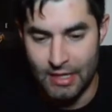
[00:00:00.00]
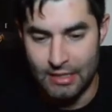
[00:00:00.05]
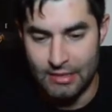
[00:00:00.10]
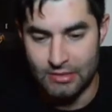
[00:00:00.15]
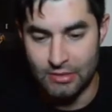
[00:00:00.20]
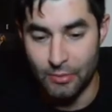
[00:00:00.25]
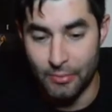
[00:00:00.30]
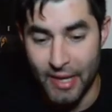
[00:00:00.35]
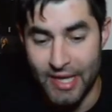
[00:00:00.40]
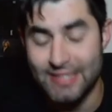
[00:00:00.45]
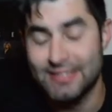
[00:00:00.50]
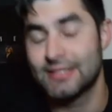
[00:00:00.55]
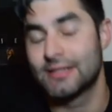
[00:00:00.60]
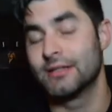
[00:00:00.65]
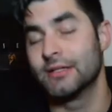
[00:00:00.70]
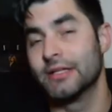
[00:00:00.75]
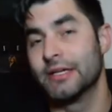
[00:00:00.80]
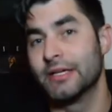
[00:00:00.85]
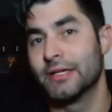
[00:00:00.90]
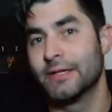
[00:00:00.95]
So
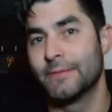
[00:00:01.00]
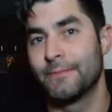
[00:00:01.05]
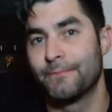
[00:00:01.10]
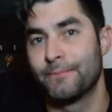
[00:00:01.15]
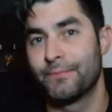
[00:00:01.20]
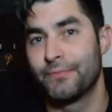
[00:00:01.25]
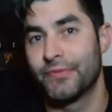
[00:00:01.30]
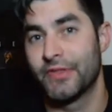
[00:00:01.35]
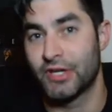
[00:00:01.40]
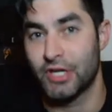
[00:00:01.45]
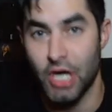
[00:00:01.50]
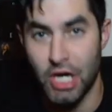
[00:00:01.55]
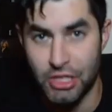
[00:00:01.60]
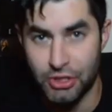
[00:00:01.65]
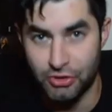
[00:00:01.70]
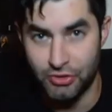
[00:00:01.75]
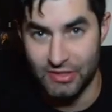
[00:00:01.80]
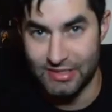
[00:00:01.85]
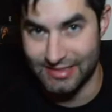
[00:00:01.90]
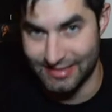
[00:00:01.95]
basically, the
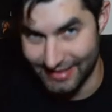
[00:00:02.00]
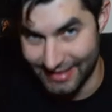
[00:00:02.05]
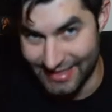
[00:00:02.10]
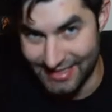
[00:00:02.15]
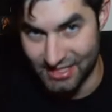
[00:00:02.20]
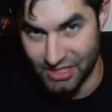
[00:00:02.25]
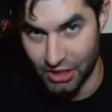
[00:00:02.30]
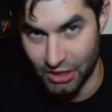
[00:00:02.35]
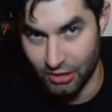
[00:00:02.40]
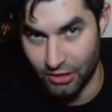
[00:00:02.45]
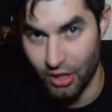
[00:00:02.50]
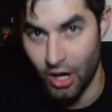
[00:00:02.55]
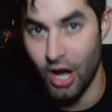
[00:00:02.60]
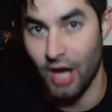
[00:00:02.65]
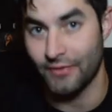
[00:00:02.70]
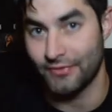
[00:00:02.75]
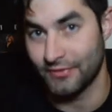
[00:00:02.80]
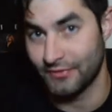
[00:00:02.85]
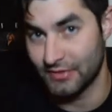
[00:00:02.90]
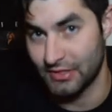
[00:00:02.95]
country is leeching
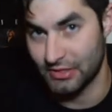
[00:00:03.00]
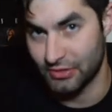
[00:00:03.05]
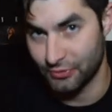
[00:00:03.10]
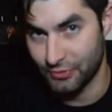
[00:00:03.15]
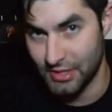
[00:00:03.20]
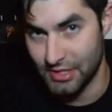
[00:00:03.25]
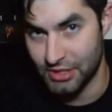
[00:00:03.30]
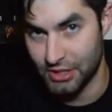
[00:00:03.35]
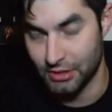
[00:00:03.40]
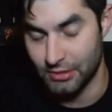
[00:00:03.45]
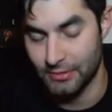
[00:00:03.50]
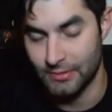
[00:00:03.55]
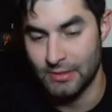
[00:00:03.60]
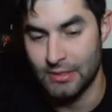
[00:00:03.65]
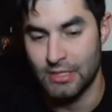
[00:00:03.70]
off of this region.